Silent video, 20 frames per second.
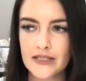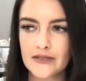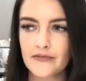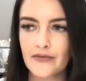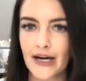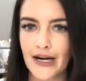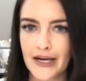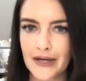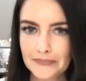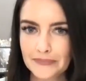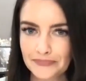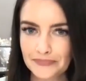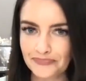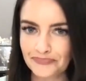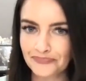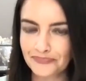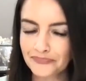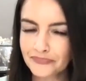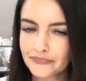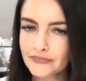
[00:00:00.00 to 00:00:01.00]
Right.
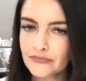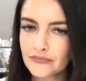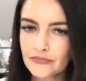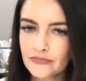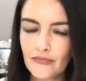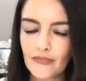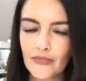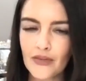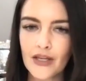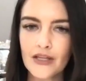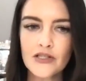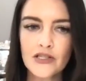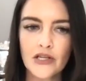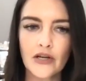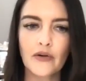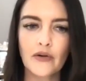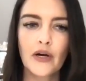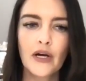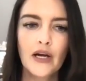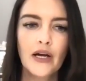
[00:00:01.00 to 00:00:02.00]
And
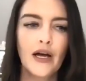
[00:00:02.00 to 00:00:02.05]
so,